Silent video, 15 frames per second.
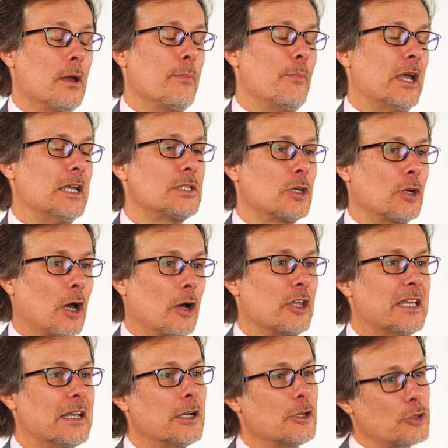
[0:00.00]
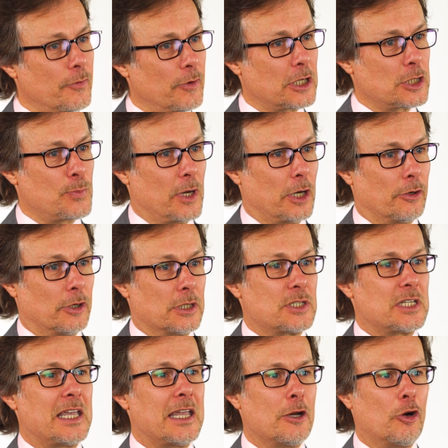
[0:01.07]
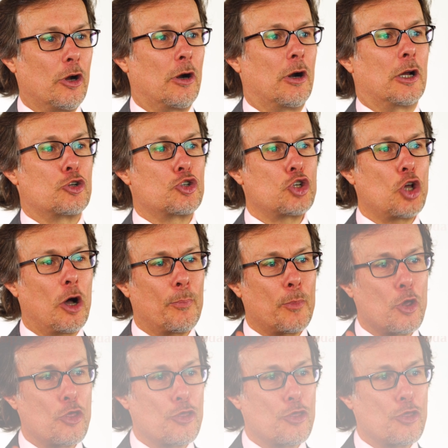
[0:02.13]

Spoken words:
Based on our years of experience, here are our top